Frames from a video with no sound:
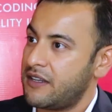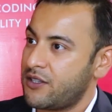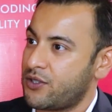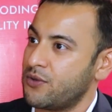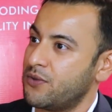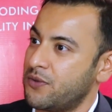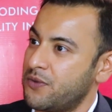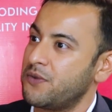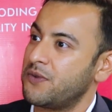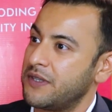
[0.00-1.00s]

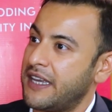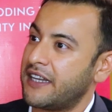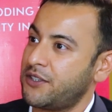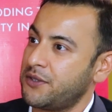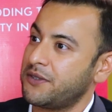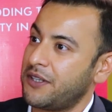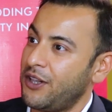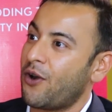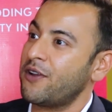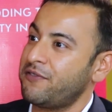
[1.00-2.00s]
So so a
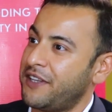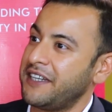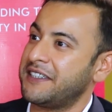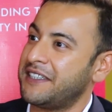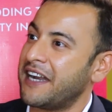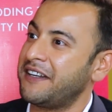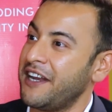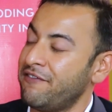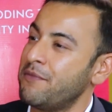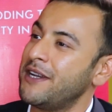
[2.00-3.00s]
lot of things that
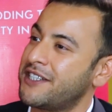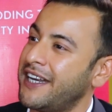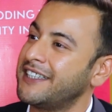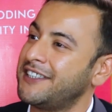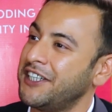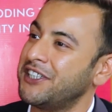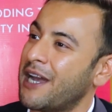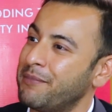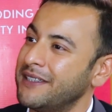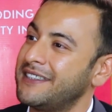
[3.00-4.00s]
information exchange
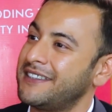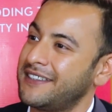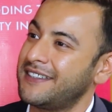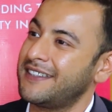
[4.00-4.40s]
happens.